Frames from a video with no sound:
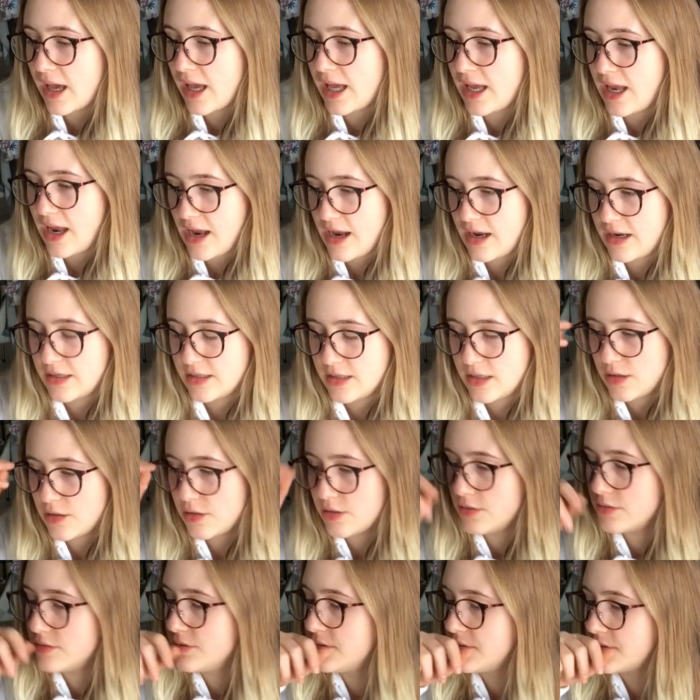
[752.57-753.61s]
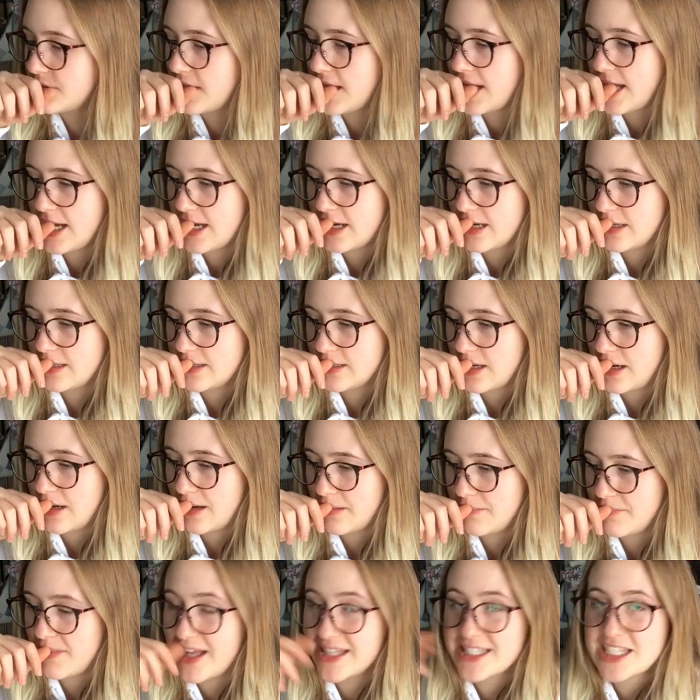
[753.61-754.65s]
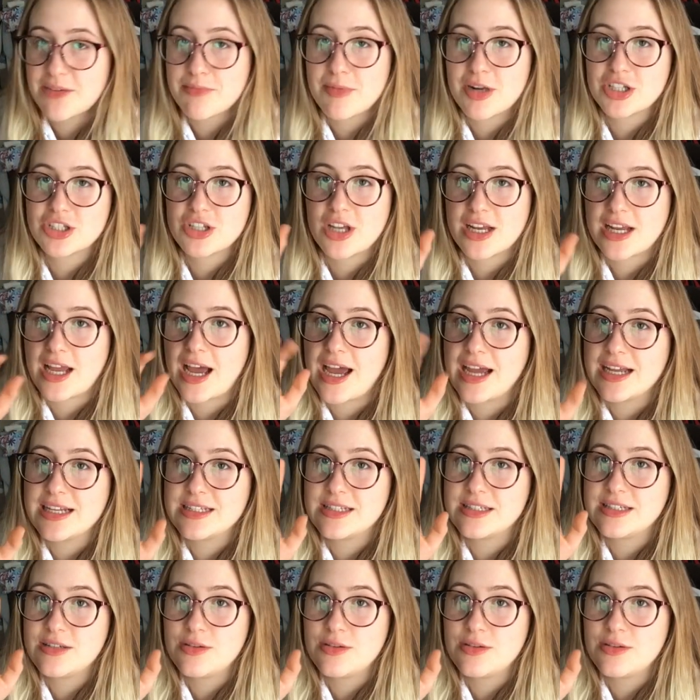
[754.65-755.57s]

And, and that's how much, like, I